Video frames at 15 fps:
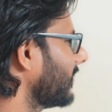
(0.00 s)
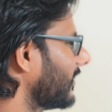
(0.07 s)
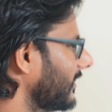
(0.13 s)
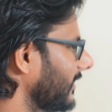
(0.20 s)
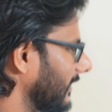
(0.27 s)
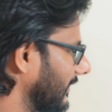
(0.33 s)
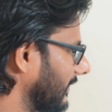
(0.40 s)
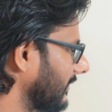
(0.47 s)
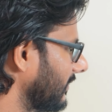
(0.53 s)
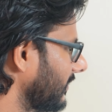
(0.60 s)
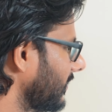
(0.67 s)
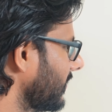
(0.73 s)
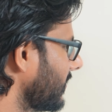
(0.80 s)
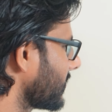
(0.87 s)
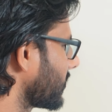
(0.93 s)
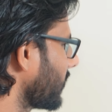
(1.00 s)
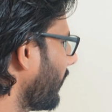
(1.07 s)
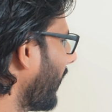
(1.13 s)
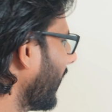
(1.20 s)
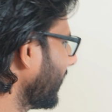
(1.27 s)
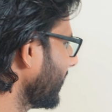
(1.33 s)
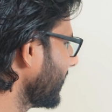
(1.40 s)
learning. So
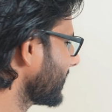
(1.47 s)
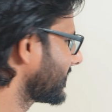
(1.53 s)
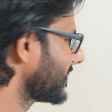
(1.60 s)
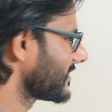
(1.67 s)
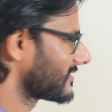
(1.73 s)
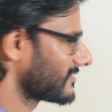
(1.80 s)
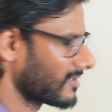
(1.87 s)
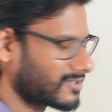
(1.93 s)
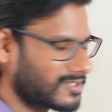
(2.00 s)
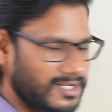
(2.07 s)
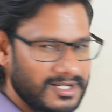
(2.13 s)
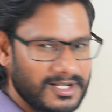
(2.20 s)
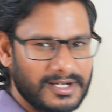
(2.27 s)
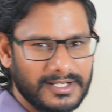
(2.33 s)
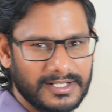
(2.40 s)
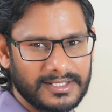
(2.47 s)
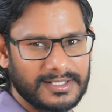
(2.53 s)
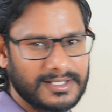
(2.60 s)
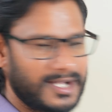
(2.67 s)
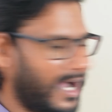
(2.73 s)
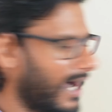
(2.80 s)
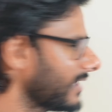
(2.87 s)
what is this structured learning?
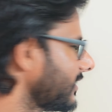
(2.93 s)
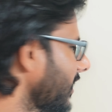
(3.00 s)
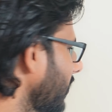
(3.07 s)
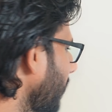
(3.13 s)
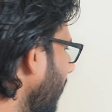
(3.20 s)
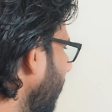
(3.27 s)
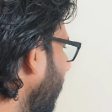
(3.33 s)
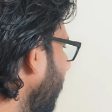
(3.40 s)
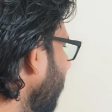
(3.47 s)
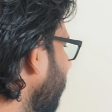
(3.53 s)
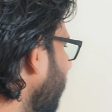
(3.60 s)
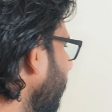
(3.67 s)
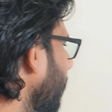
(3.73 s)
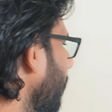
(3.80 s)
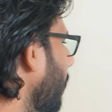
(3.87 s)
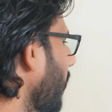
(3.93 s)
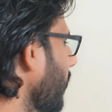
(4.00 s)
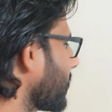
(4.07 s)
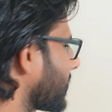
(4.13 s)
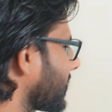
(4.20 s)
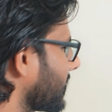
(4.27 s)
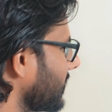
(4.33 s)
Either you are learning from the
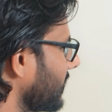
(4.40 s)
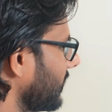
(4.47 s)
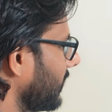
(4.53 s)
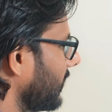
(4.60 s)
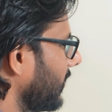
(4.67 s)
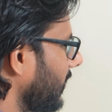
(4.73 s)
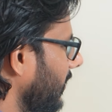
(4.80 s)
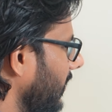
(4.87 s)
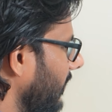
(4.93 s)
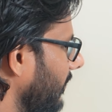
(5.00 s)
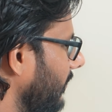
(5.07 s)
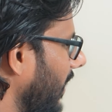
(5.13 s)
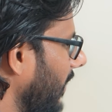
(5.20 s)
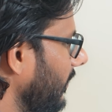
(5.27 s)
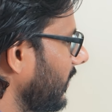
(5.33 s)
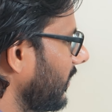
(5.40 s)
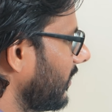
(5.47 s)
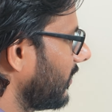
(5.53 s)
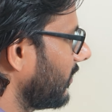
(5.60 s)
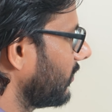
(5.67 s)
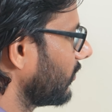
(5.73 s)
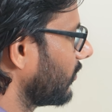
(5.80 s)
books,
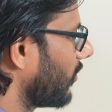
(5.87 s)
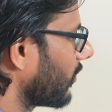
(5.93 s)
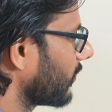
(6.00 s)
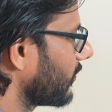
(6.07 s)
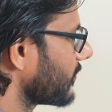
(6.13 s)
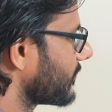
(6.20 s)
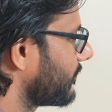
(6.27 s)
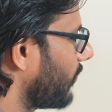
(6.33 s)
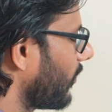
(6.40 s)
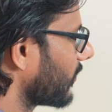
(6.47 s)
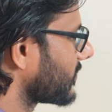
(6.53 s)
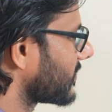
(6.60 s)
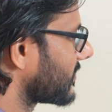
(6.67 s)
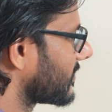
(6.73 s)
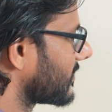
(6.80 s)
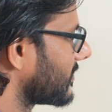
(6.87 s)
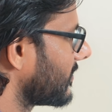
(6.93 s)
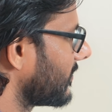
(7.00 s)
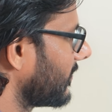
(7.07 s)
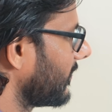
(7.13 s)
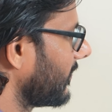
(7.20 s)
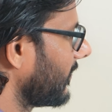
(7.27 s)
maybe you got those
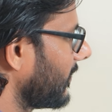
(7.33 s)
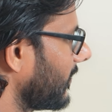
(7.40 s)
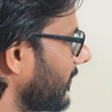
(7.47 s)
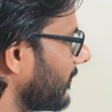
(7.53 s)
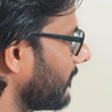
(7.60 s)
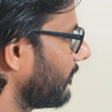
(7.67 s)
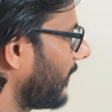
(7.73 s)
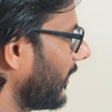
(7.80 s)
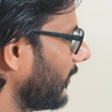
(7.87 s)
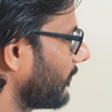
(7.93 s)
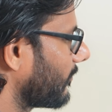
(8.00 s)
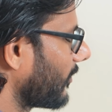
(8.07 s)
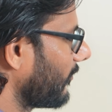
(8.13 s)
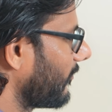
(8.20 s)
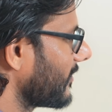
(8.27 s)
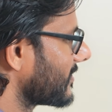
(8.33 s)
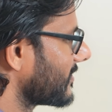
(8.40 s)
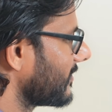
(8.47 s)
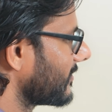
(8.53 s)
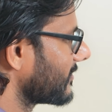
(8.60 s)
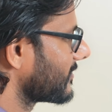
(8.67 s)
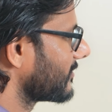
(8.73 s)
books by your
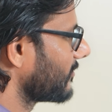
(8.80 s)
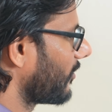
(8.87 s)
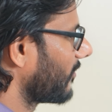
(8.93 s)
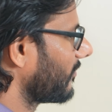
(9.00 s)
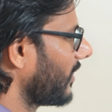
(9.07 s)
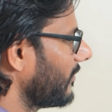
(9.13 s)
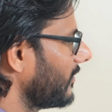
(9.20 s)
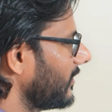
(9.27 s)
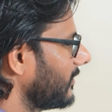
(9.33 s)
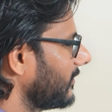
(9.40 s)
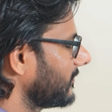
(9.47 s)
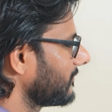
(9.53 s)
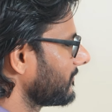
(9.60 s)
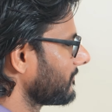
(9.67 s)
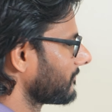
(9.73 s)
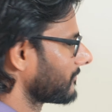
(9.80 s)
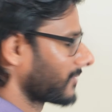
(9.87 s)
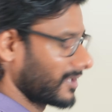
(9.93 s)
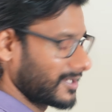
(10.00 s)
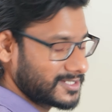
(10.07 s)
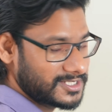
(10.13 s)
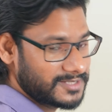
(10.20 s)
professors, or maybe
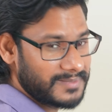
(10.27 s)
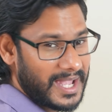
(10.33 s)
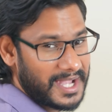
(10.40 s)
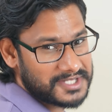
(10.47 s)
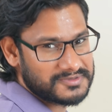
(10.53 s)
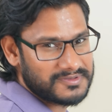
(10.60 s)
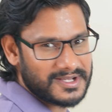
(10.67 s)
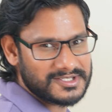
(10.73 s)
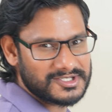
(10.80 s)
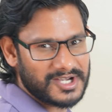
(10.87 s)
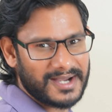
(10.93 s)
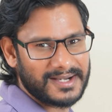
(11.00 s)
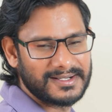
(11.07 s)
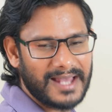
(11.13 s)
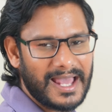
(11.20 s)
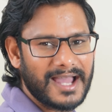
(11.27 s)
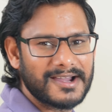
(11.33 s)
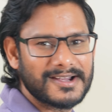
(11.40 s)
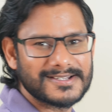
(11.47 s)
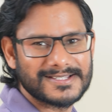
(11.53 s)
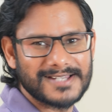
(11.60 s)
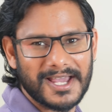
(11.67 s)
some XYZ
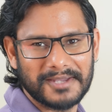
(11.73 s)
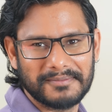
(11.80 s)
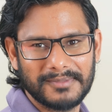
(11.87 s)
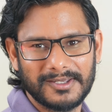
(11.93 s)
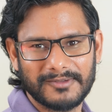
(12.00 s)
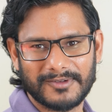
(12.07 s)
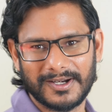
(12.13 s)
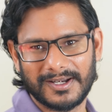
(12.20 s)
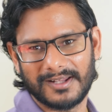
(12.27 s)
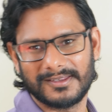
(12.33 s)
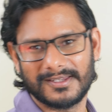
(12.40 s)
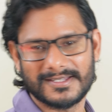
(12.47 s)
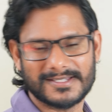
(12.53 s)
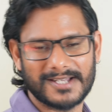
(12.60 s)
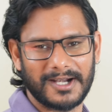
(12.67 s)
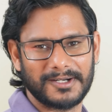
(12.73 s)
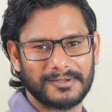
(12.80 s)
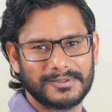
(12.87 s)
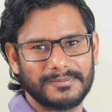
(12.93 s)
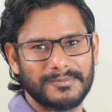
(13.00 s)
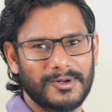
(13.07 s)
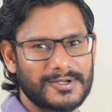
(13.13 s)
hackers like me written these kind of
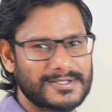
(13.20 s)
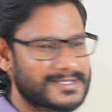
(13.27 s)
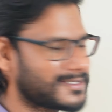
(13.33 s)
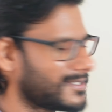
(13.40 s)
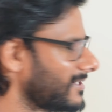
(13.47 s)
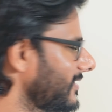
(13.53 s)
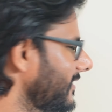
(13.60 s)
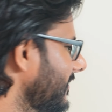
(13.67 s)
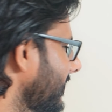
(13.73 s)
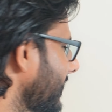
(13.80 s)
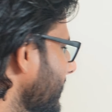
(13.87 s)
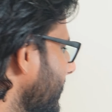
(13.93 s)
the books. The